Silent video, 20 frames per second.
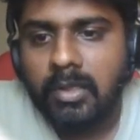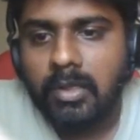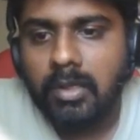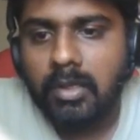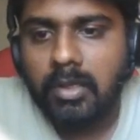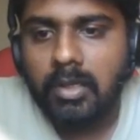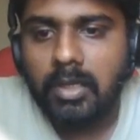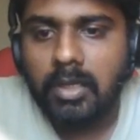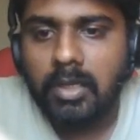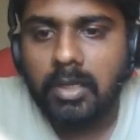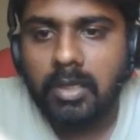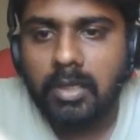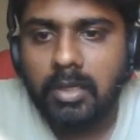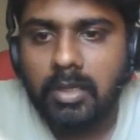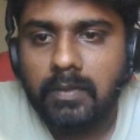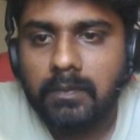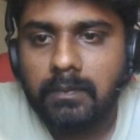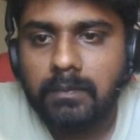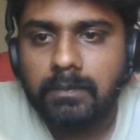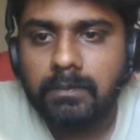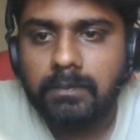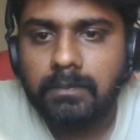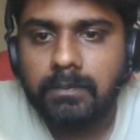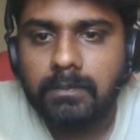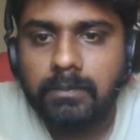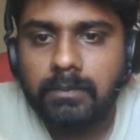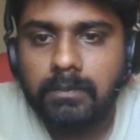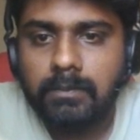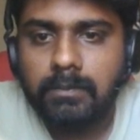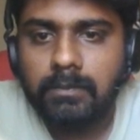Uh,
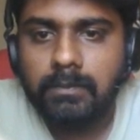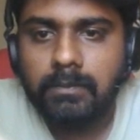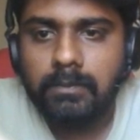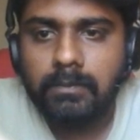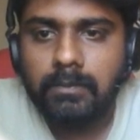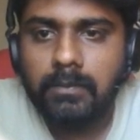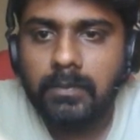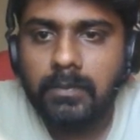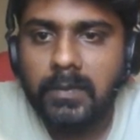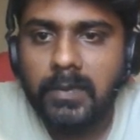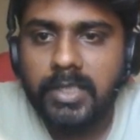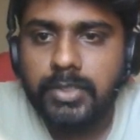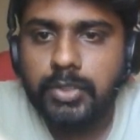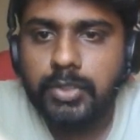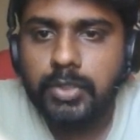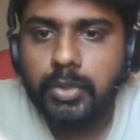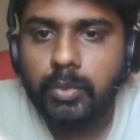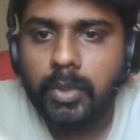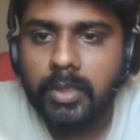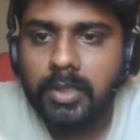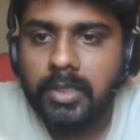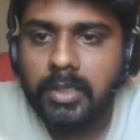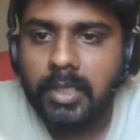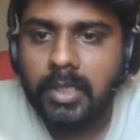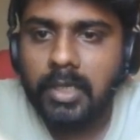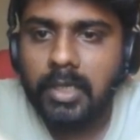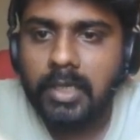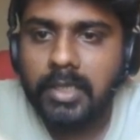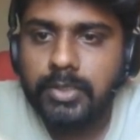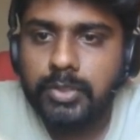let's do one
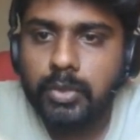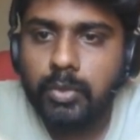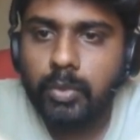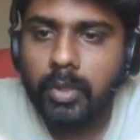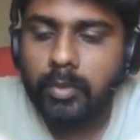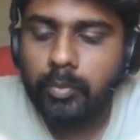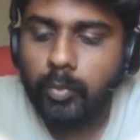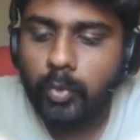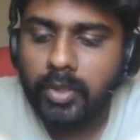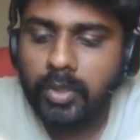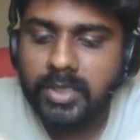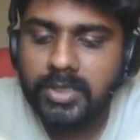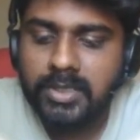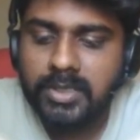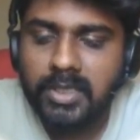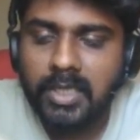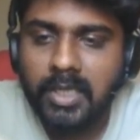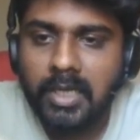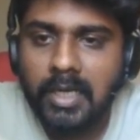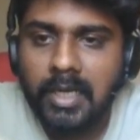thing. Let's do one more test here.